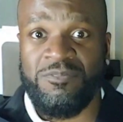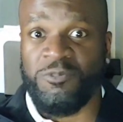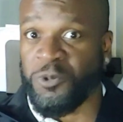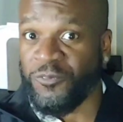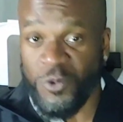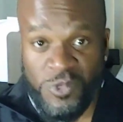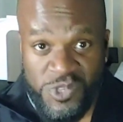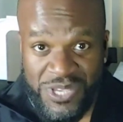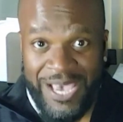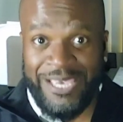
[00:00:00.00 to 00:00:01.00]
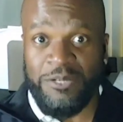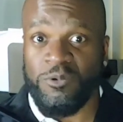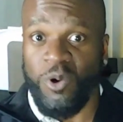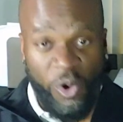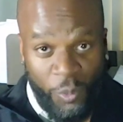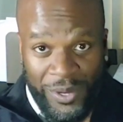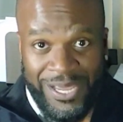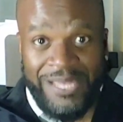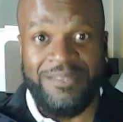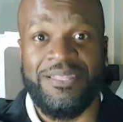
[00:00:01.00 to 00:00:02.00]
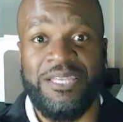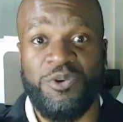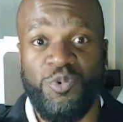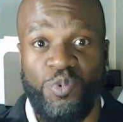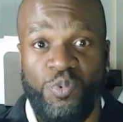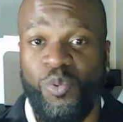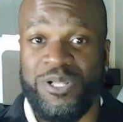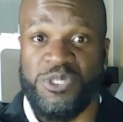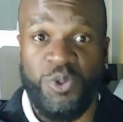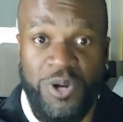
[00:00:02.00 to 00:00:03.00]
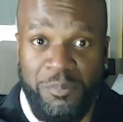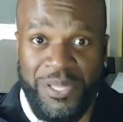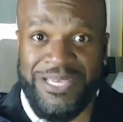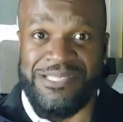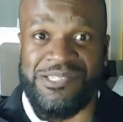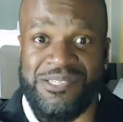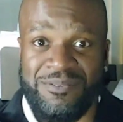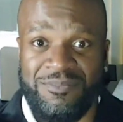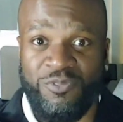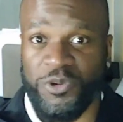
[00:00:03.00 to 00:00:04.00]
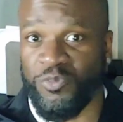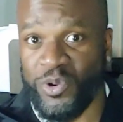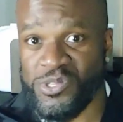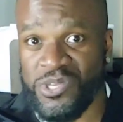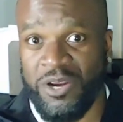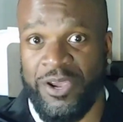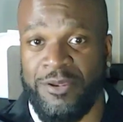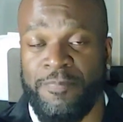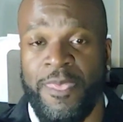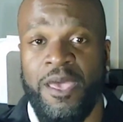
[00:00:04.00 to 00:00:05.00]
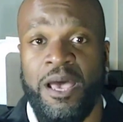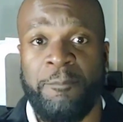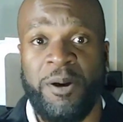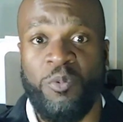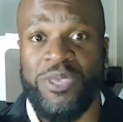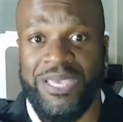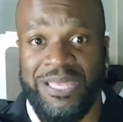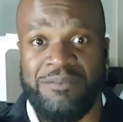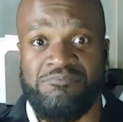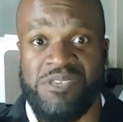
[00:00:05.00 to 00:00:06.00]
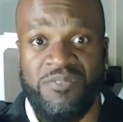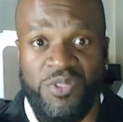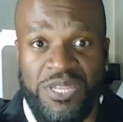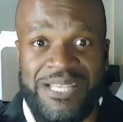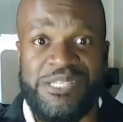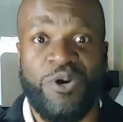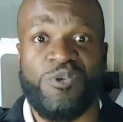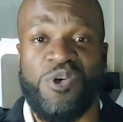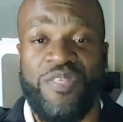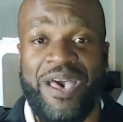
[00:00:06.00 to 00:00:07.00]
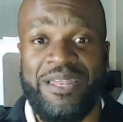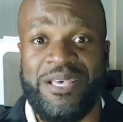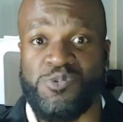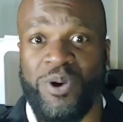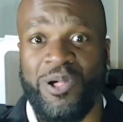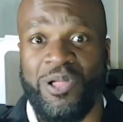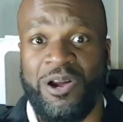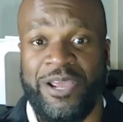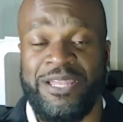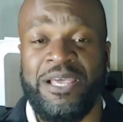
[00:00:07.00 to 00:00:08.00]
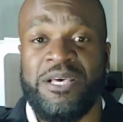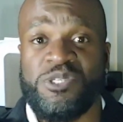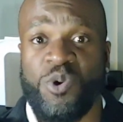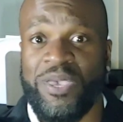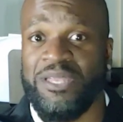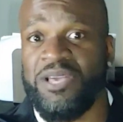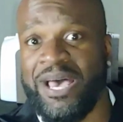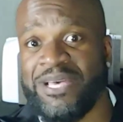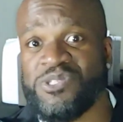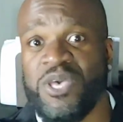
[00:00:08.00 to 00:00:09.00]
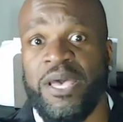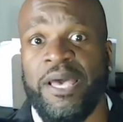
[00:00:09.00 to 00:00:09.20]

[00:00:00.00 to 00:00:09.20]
refuse to sign or whatnot, then you want to do a complaint for divorce. All right. But we can give you the details on that as well. All right. So again, you guys,